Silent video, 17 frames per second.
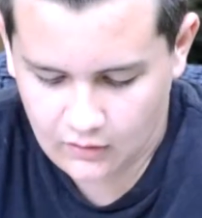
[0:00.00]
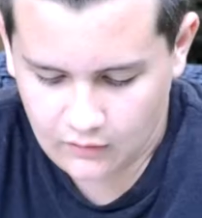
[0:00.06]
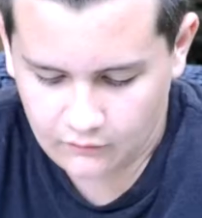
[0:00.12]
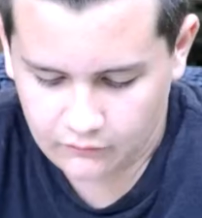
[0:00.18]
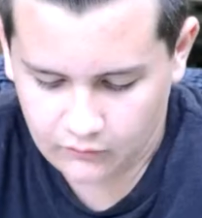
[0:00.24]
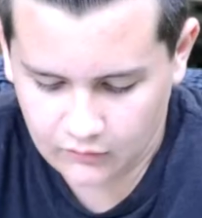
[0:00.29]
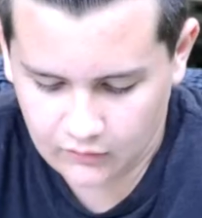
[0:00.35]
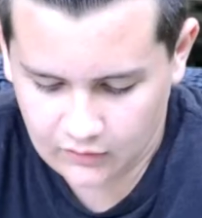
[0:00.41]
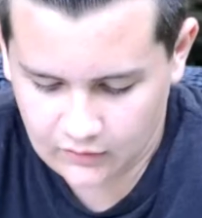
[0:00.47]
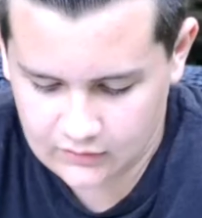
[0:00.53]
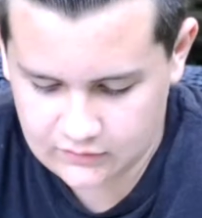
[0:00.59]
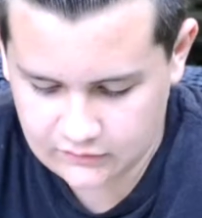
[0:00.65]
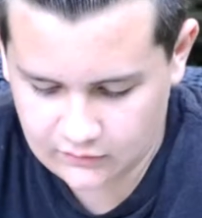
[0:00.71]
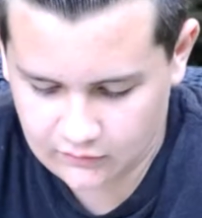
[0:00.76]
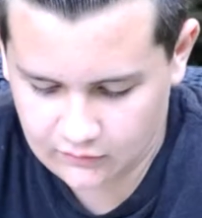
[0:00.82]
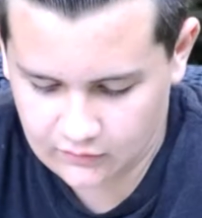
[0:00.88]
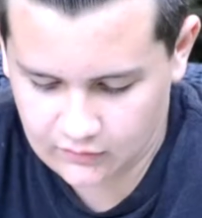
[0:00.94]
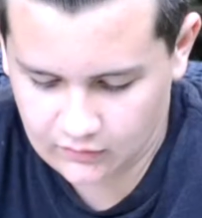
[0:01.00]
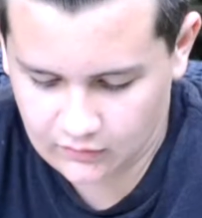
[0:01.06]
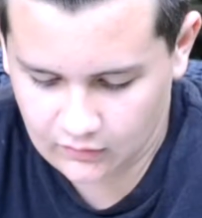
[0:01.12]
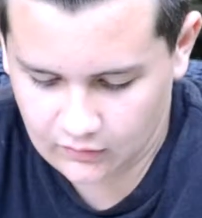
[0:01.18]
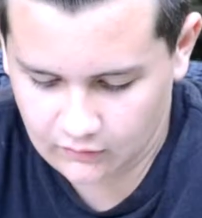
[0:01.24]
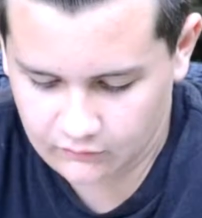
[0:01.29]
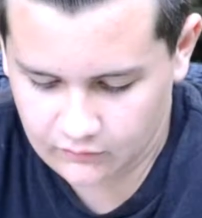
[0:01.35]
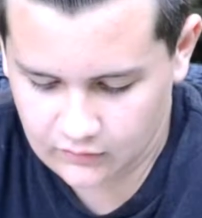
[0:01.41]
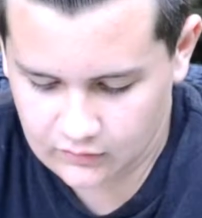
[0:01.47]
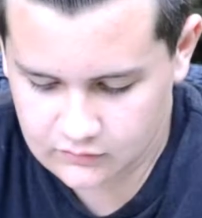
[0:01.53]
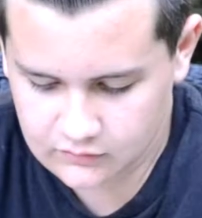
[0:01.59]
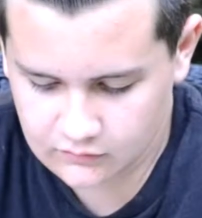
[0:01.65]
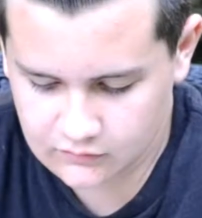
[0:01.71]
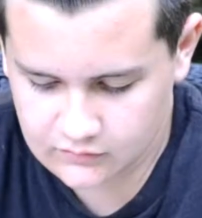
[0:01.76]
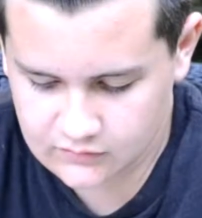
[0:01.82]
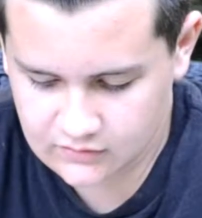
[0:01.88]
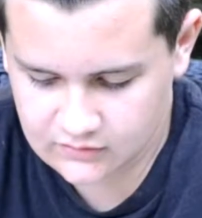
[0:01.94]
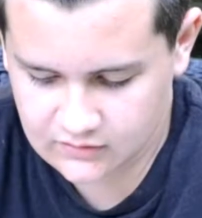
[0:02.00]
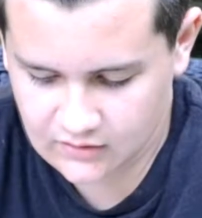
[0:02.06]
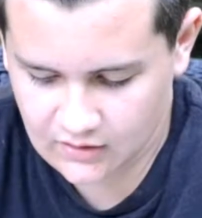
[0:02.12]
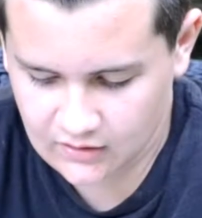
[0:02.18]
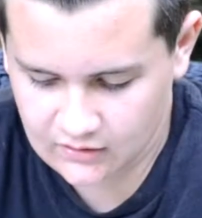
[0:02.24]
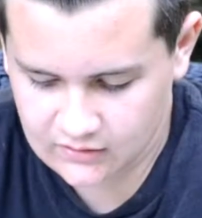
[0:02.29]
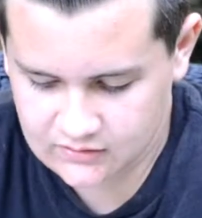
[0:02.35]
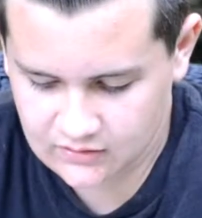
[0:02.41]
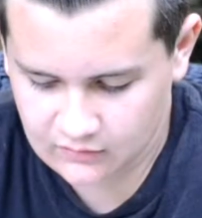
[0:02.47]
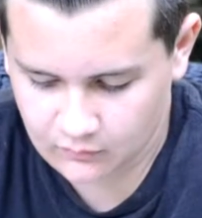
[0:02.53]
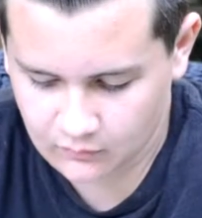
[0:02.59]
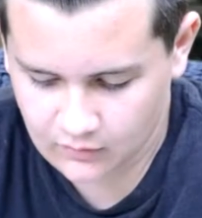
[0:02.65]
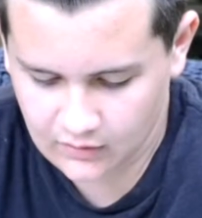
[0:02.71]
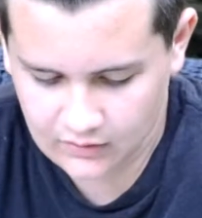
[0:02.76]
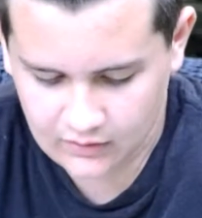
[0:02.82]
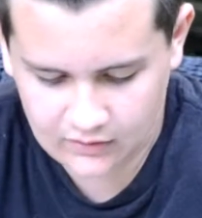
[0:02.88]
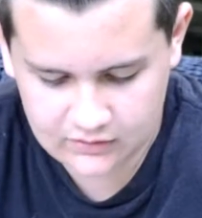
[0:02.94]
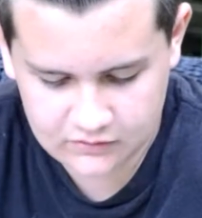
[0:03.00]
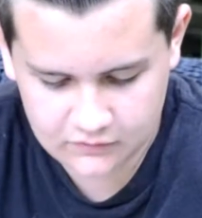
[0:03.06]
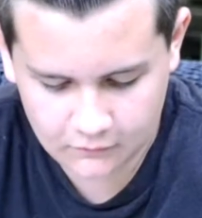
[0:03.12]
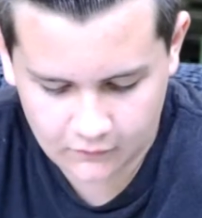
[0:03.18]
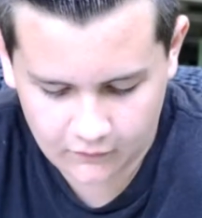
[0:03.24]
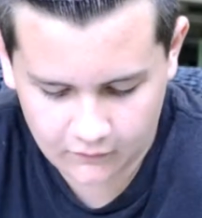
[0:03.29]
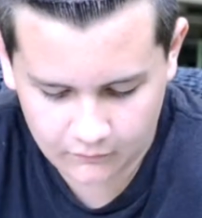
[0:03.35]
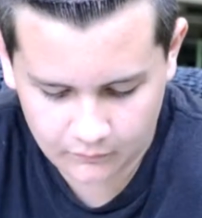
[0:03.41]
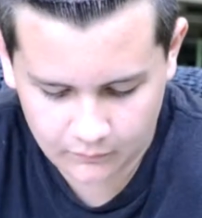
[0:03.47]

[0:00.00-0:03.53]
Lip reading: Florida has 30 of the introduced exotics and Hawaii has 12.